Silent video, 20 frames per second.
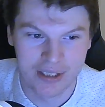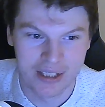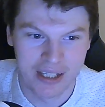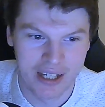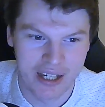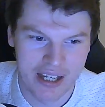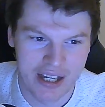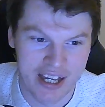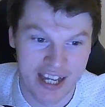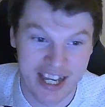
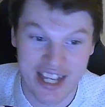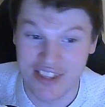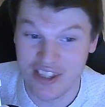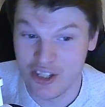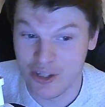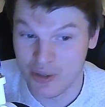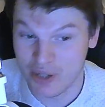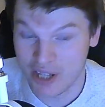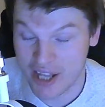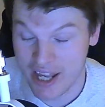in
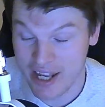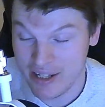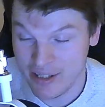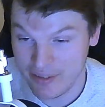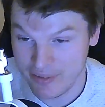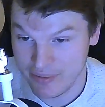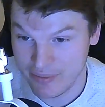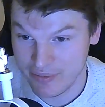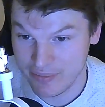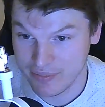the UK
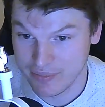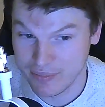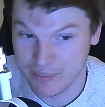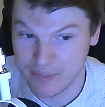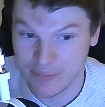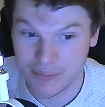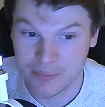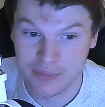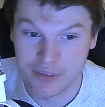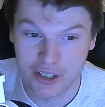
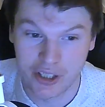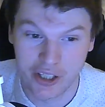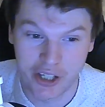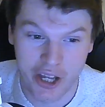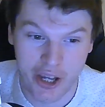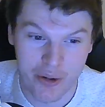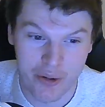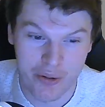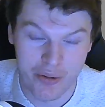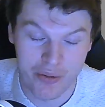can
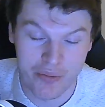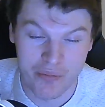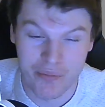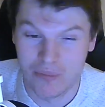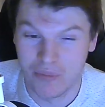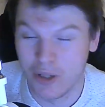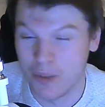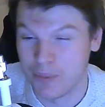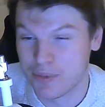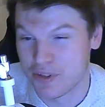go
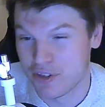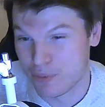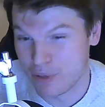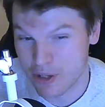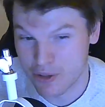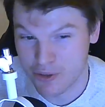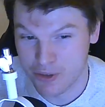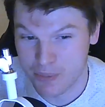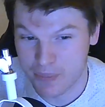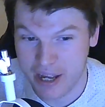up to
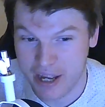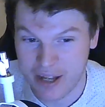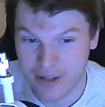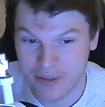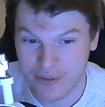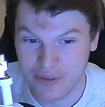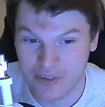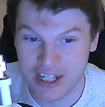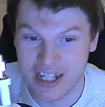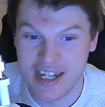
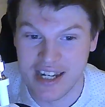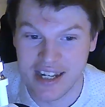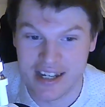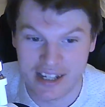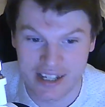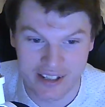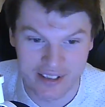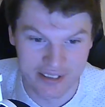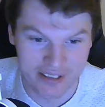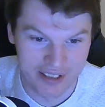£300 in
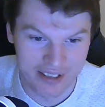India.